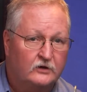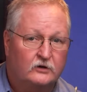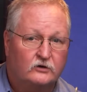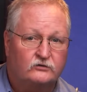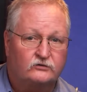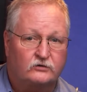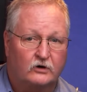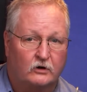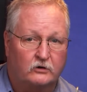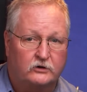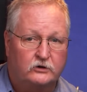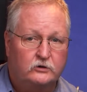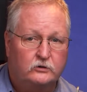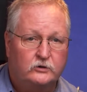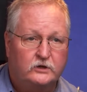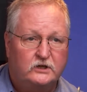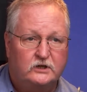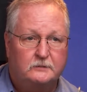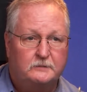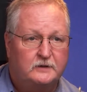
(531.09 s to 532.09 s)
So you
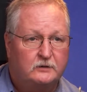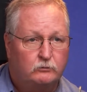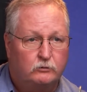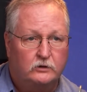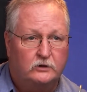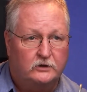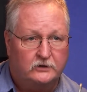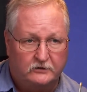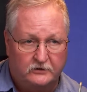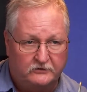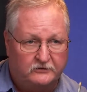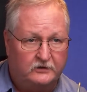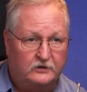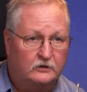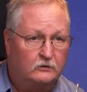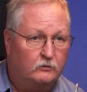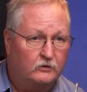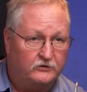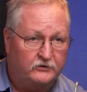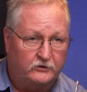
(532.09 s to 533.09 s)
need to be willing to deal
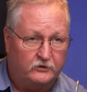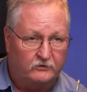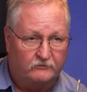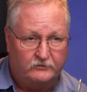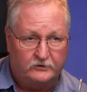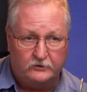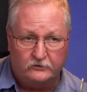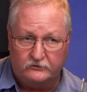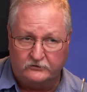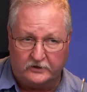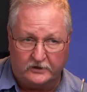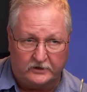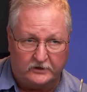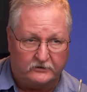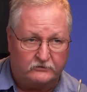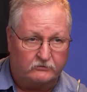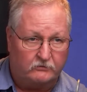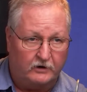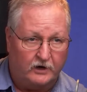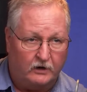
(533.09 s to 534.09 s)
with your views getting
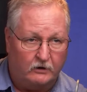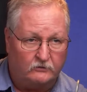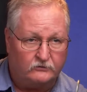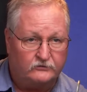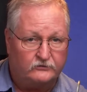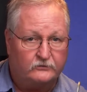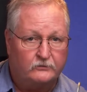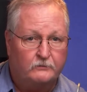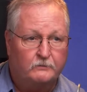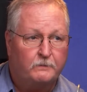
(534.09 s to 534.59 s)
trounced.